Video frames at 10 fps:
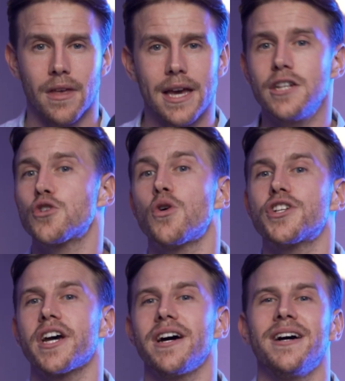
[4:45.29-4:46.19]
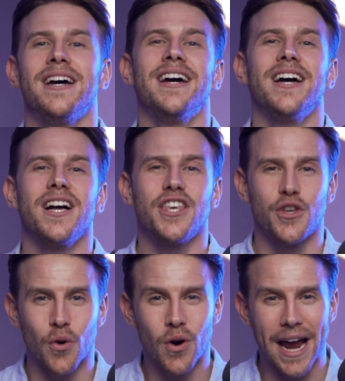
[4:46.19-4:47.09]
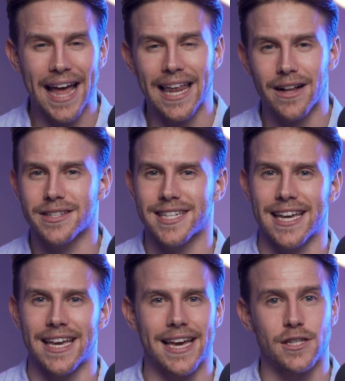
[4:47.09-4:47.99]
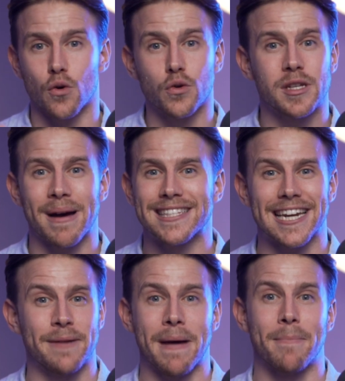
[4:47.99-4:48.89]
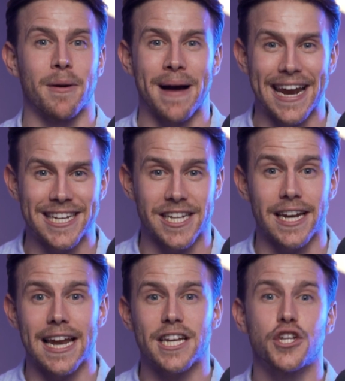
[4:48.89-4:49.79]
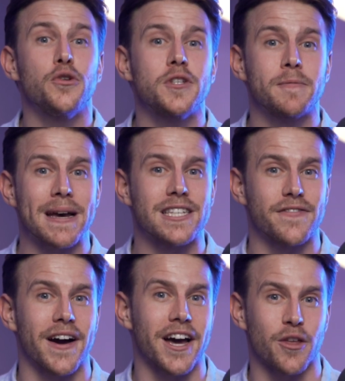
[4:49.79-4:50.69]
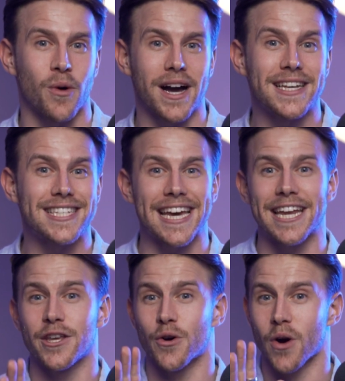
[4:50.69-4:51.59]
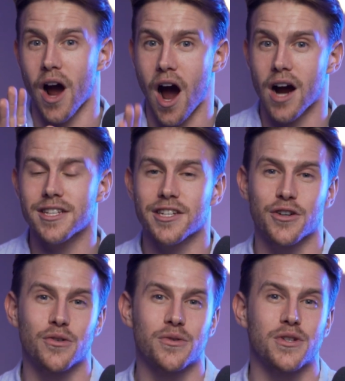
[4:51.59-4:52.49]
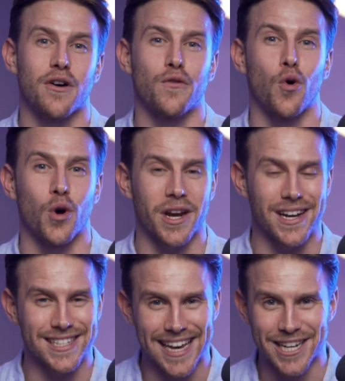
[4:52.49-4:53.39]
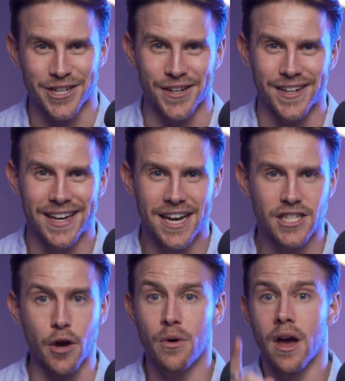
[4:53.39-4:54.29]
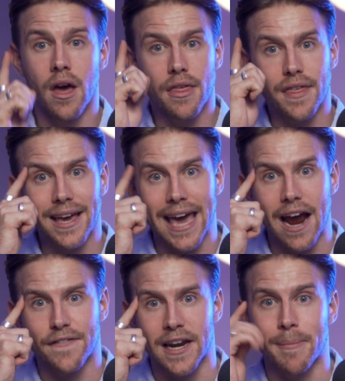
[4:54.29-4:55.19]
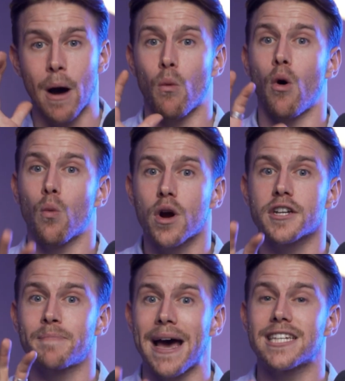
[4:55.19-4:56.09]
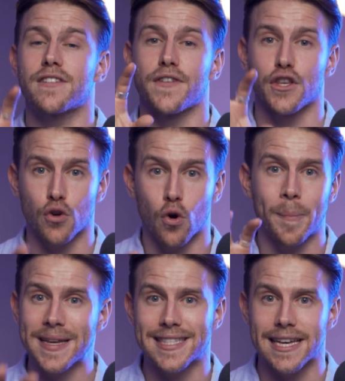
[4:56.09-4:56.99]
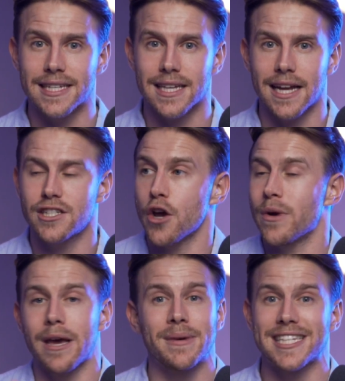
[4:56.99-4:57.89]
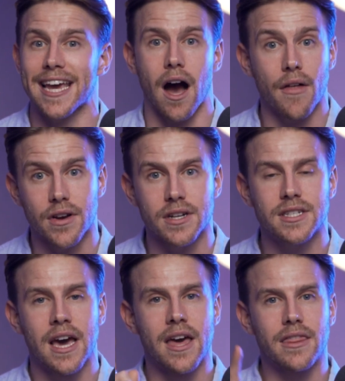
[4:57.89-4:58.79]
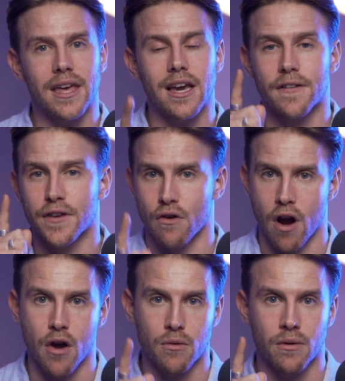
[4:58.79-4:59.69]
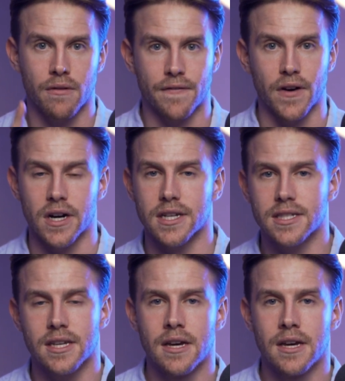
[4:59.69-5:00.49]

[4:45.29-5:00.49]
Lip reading: In Georgia, your LLC is automatically member managed unless you specify otherwise in your articles of organization. So think carefully about what works best for your business and don't imitate others. Think of your own first.